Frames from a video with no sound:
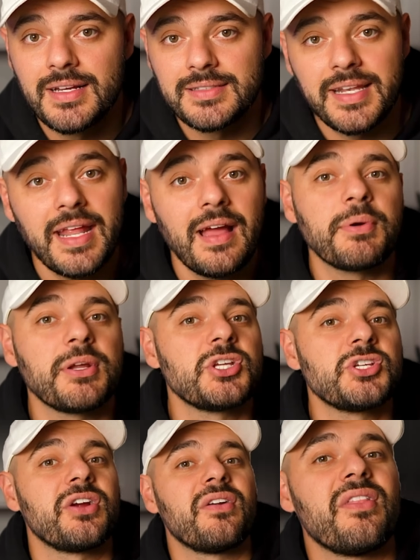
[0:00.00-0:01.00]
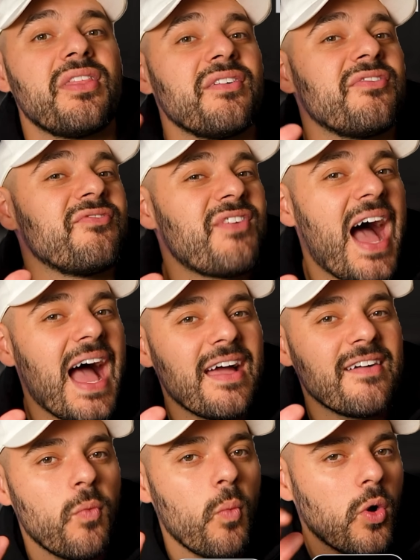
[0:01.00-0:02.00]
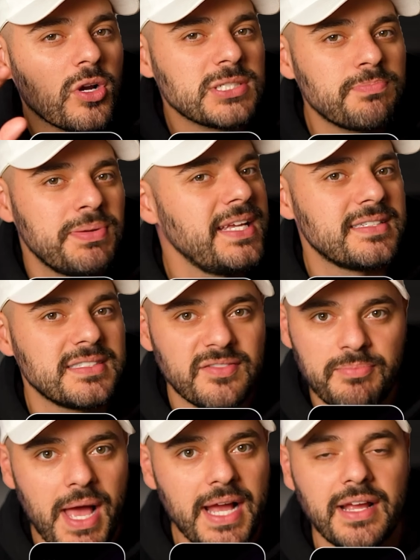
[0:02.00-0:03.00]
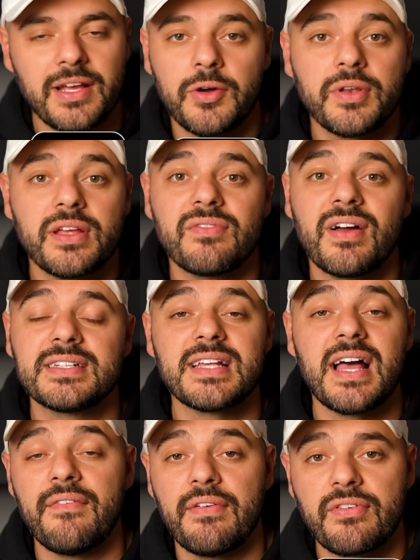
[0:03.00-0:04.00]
Today, I'm going to share the five worst pieces of backend coding advice I've ever